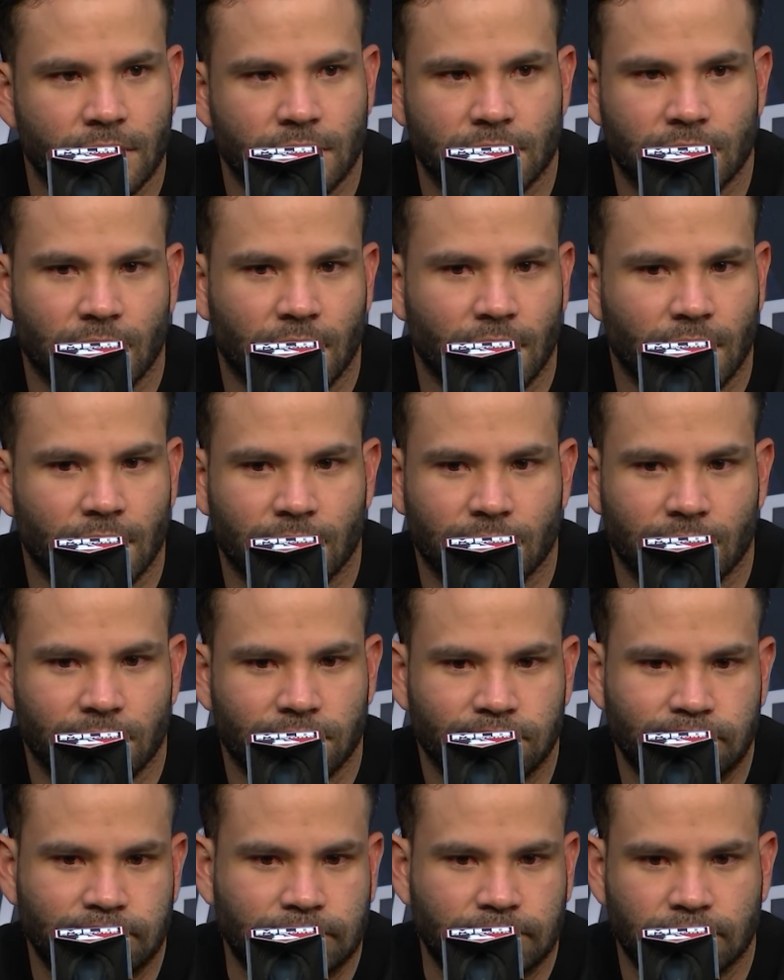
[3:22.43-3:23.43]
So,
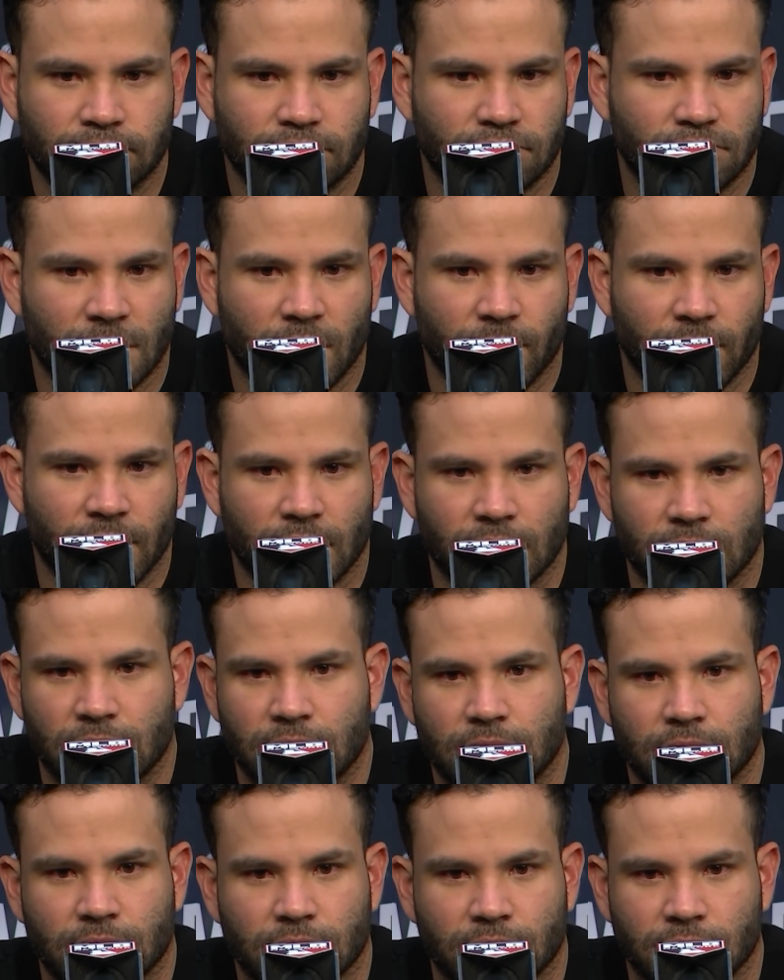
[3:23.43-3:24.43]
I
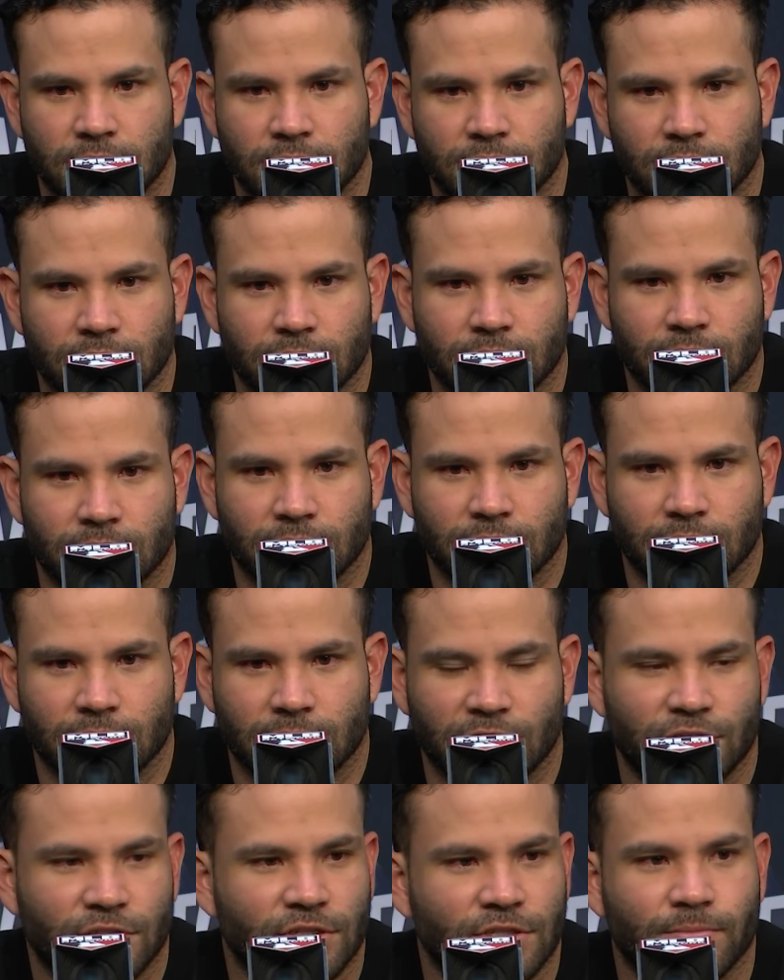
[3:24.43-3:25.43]
mean,
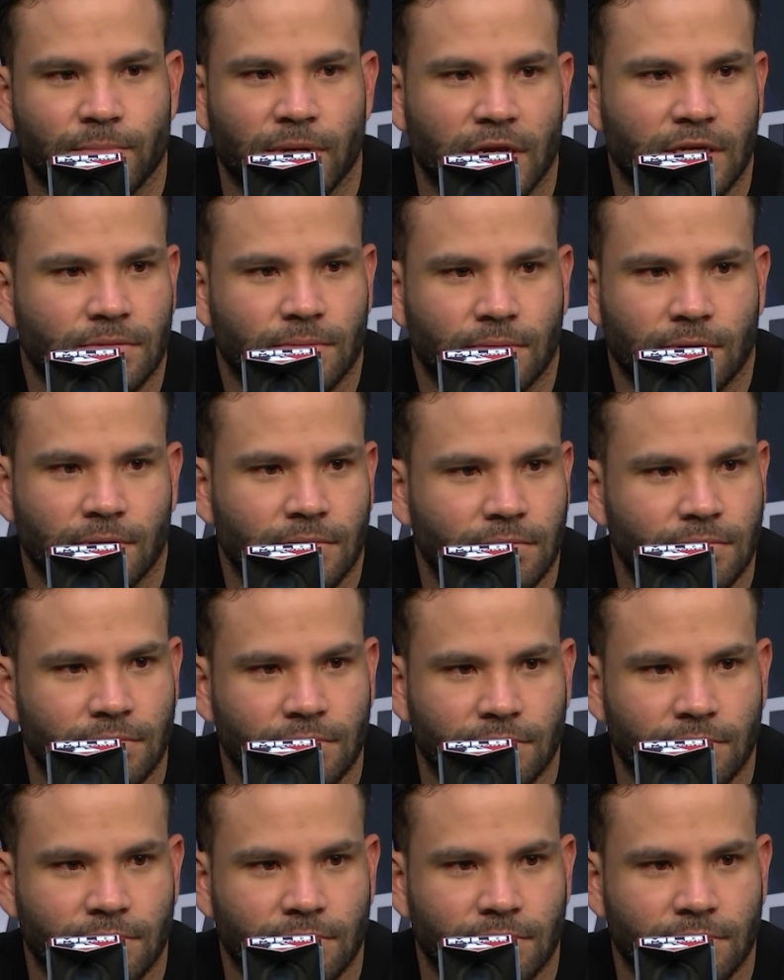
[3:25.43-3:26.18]
it's just baseball.